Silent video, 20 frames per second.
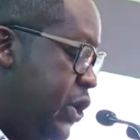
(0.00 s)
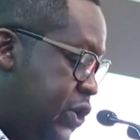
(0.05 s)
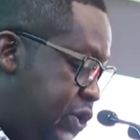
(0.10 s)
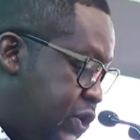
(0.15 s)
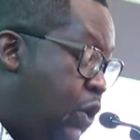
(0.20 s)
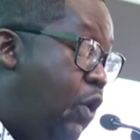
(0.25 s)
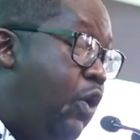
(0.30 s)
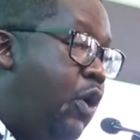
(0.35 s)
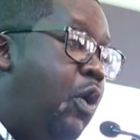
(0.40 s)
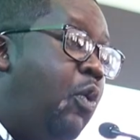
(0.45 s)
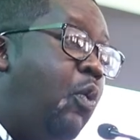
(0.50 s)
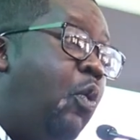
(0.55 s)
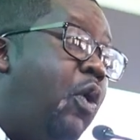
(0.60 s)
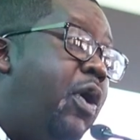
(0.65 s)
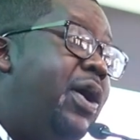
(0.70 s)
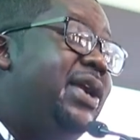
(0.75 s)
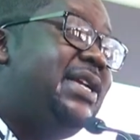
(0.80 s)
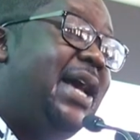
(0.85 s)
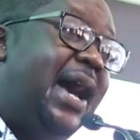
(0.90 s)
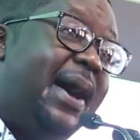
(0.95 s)
So
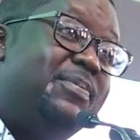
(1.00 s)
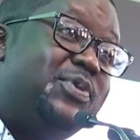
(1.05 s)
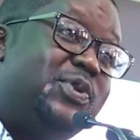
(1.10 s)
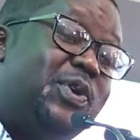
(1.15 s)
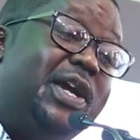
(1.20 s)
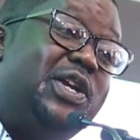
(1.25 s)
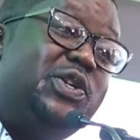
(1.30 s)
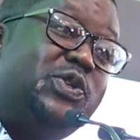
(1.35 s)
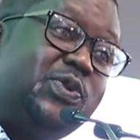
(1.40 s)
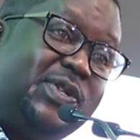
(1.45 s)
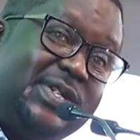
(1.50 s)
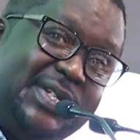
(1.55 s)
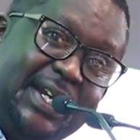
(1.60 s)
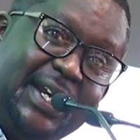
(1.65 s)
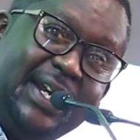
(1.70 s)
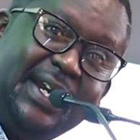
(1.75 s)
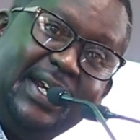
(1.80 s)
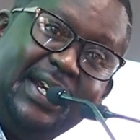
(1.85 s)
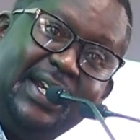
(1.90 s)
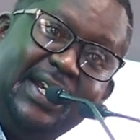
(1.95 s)
what I'm trying to
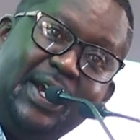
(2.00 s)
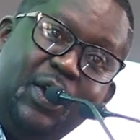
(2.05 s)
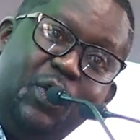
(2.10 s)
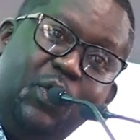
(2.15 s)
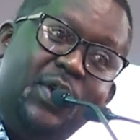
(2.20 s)
say,